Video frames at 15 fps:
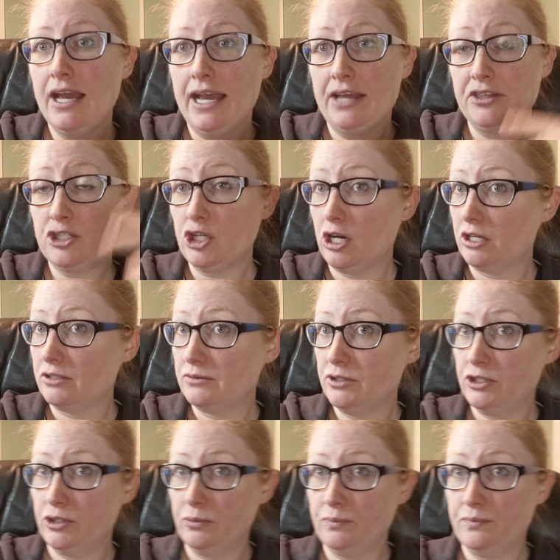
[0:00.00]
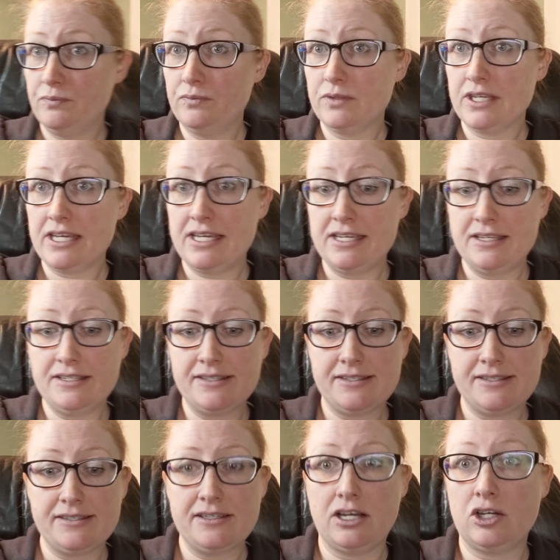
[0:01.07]
And the dog, too.
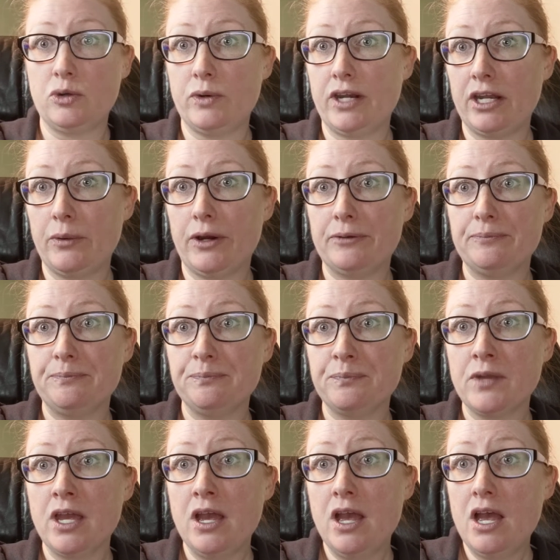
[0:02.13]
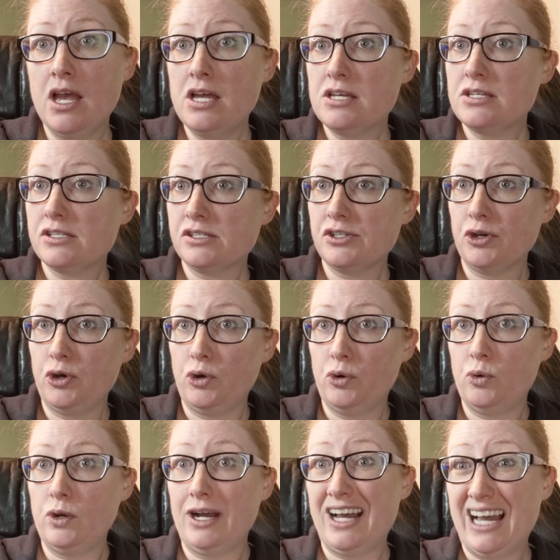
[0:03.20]
He's not going anywhere.
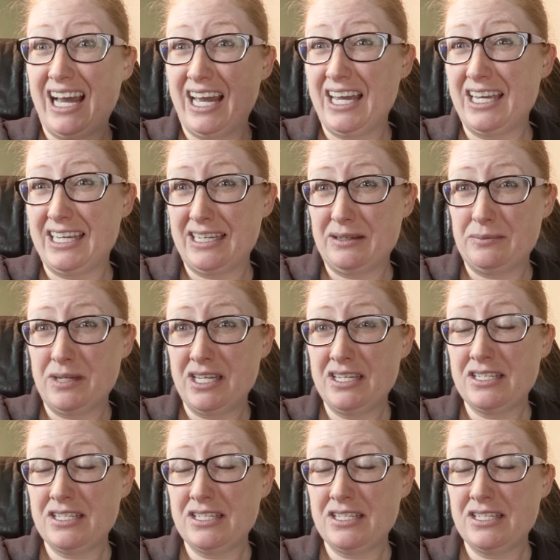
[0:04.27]
So I am